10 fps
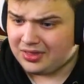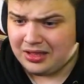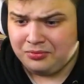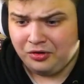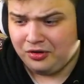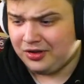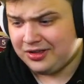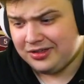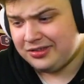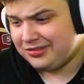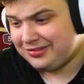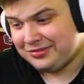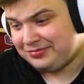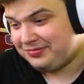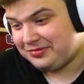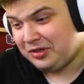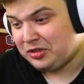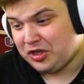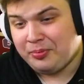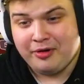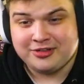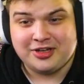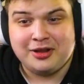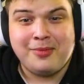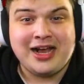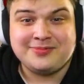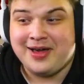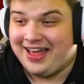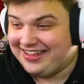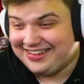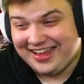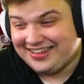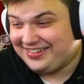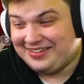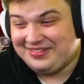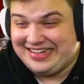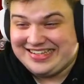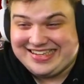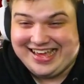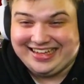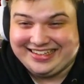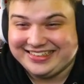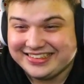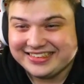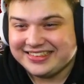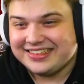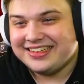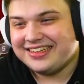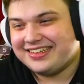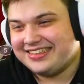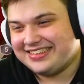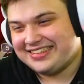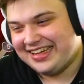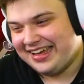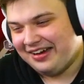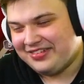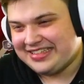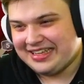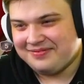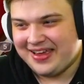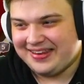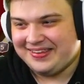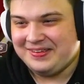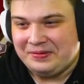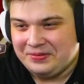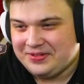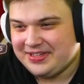But good job it was on the max bet. That's all I'm gonna say. Because uh, obviously it paid huge.